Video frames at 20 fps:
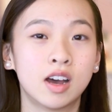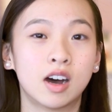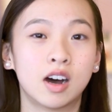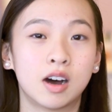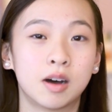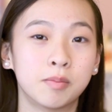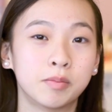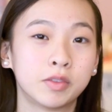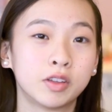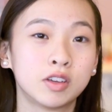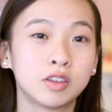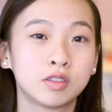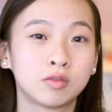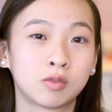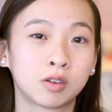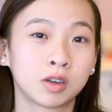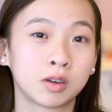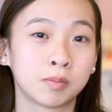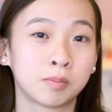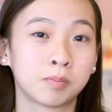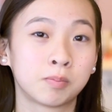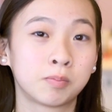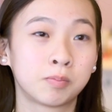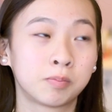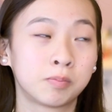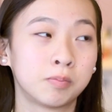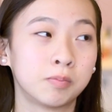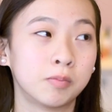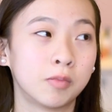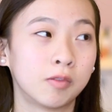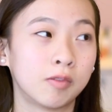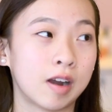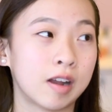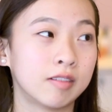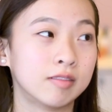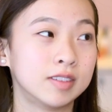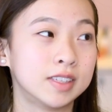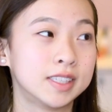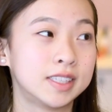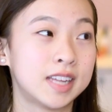Um, those were
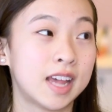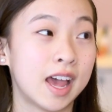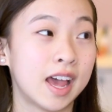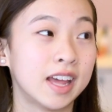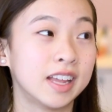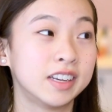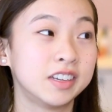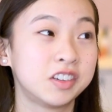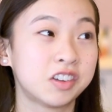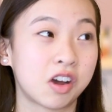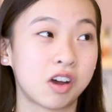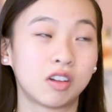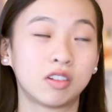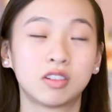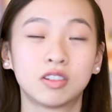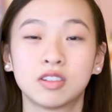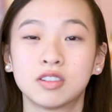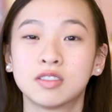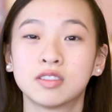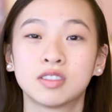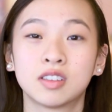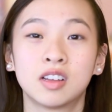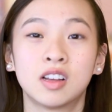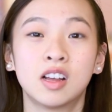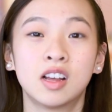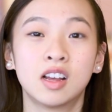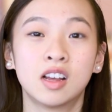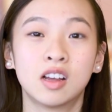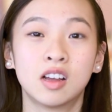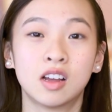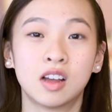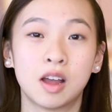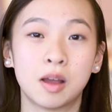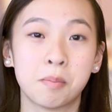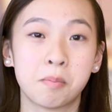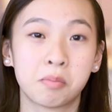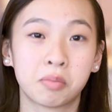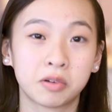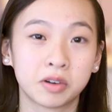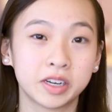around ten dollars,
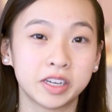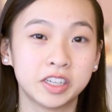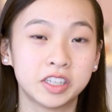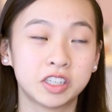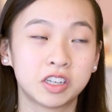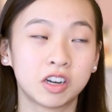pretty